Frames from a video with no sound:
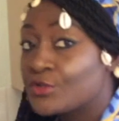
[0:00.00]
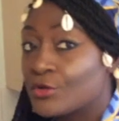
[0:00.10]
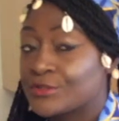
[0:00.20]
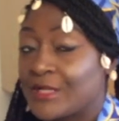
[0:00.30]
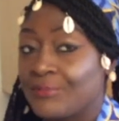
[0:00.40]

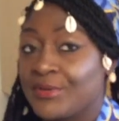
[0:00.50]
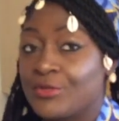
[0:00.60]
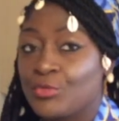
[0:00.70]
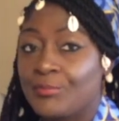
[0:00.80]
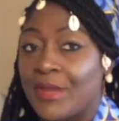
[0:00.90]
soaked our
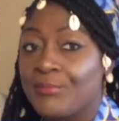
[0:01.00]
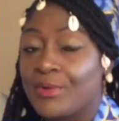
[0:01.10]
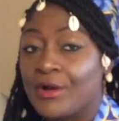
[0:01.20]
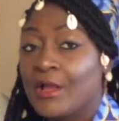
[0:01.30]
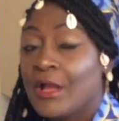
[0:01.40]
bean,
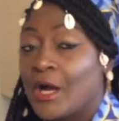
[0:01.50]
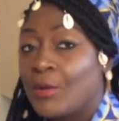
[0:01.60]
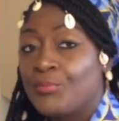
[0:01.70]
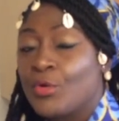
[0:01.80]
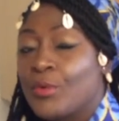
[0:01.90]
remember,
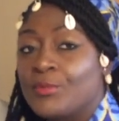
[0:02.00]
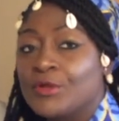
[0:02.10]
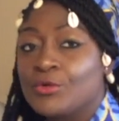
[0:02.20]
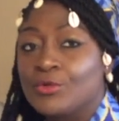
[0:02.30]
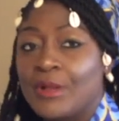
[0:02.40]
I'm
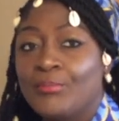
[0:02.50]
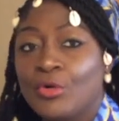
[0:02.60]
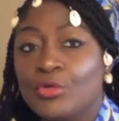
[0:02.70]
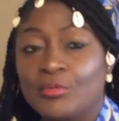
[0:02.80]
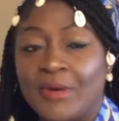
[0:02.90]
probably gonna
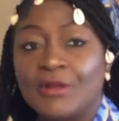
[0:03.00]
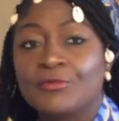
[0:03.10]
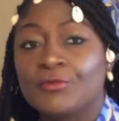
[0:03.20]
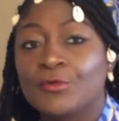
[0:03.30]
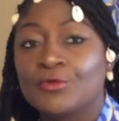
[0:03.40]
boil mine
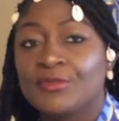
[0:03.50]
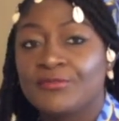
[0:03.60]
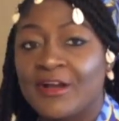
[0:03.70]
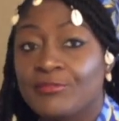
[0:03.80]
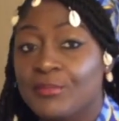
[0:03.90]
for
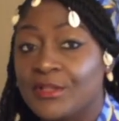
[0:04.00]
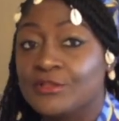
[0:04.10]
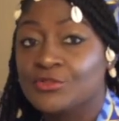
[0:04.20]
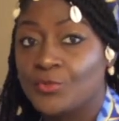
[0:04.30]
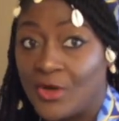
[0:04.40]
45
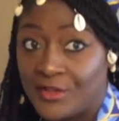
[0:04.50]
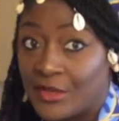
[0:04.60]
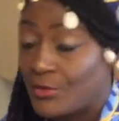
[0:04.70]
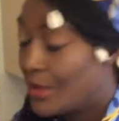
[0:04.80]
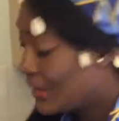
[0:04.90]
minutes to 1
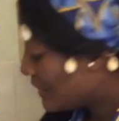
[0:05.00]
hour.